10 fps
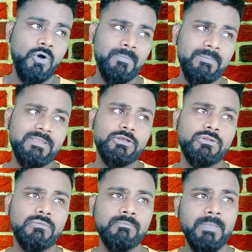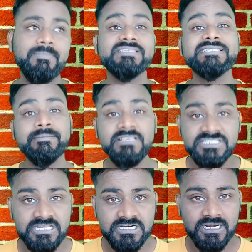or maybe
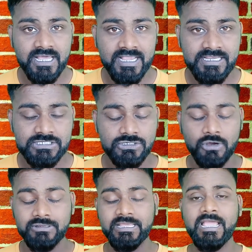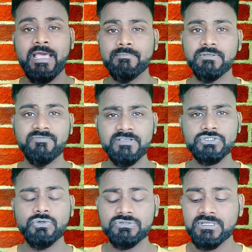semi-centralized, or they have the
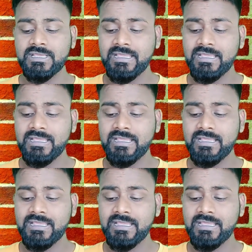fixed nodes,